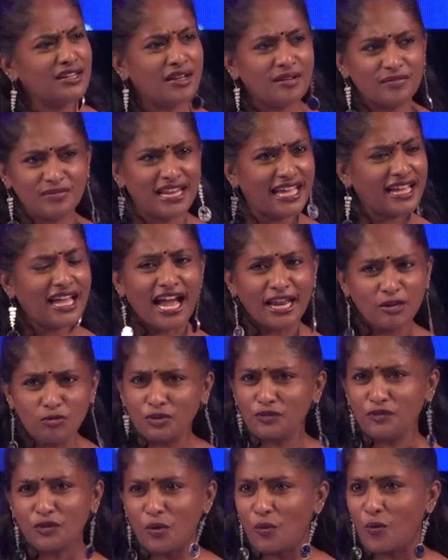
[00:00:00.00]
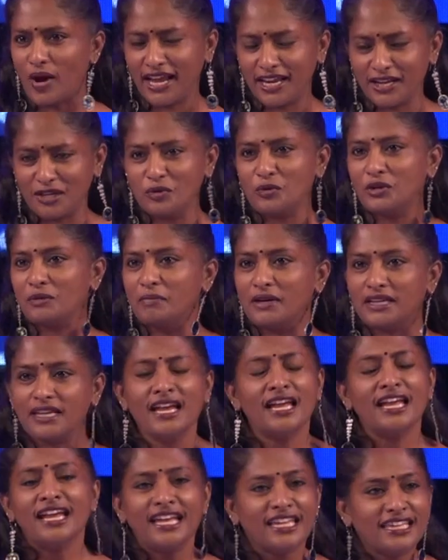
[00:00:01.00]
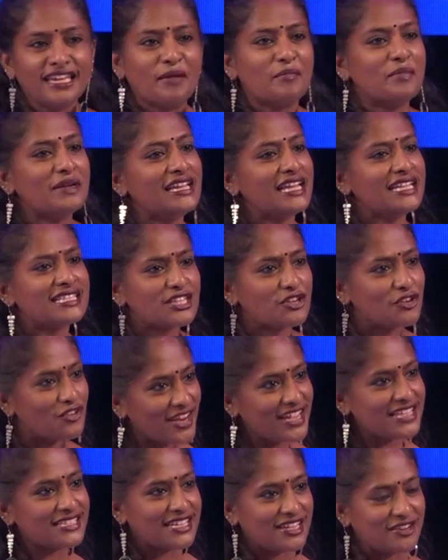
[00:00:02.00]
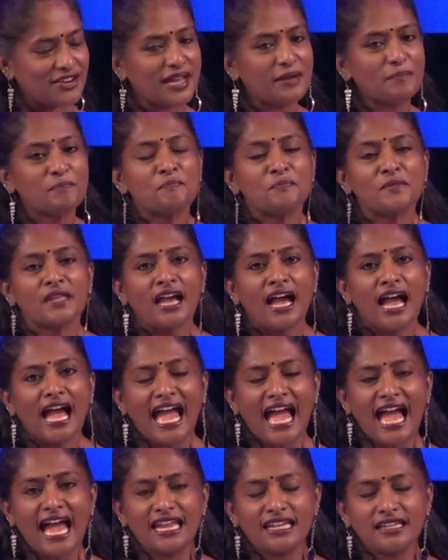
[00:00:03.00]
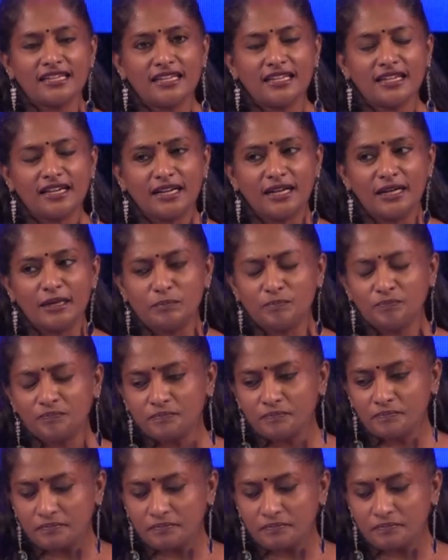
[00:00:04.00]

like, I don't even know why I do it, but yeah, but it's crazy, right? And, um,